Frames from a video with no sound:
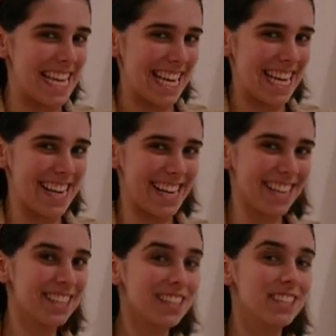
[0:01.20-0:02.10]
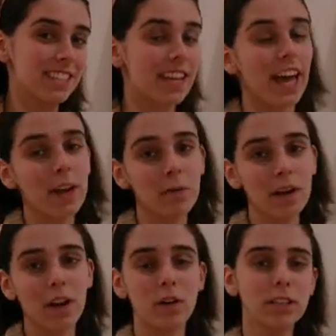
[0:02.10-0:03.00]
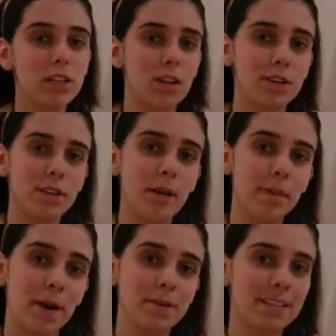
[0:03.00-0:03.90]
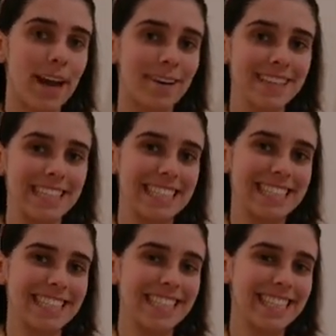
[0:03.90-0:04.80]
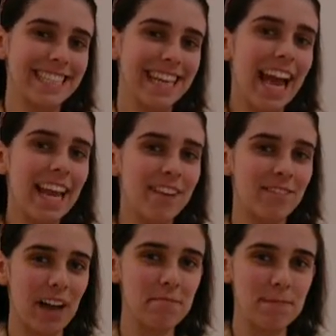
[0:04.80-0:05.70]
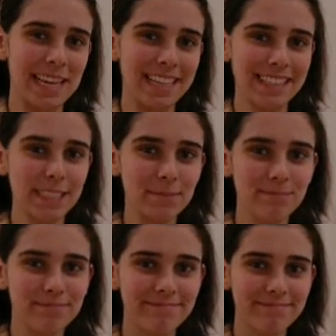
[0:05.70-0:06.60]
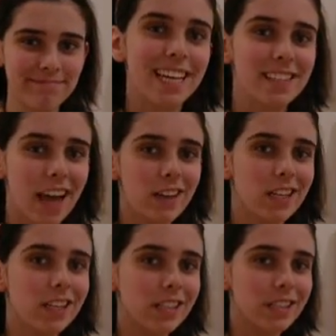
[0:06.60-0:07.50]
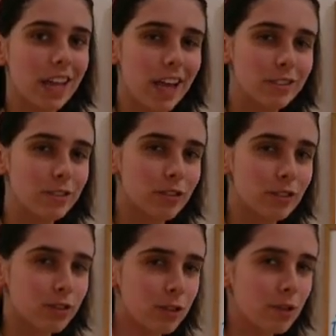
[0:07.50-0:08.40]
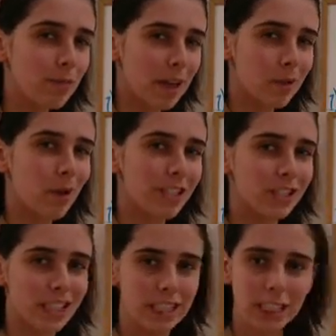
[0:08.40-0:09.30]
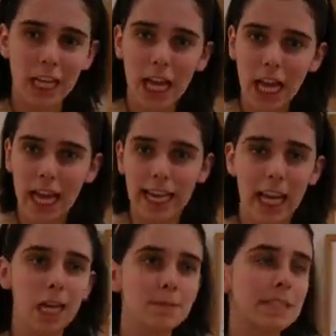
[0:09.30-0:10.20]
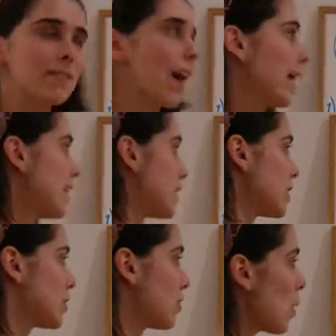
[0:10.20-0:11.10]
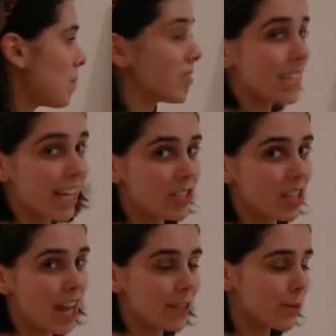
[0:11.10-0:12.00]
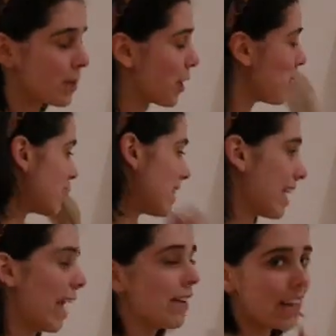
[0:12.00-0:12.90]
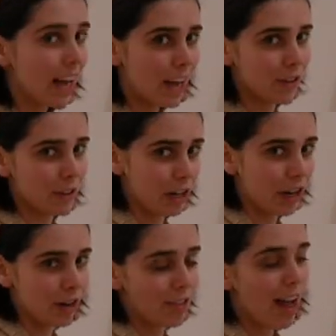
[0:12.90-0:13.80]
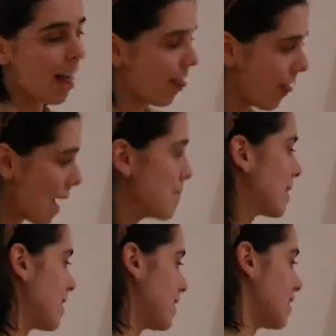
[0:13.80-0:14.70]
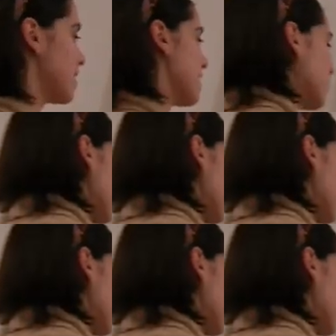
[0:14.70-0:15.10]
everybody! Today we are going to learn about calculus in 5 minutes. Calculus answers two main questions. It helps us find the slope of a tangent line to a curve and the area under a curve. That means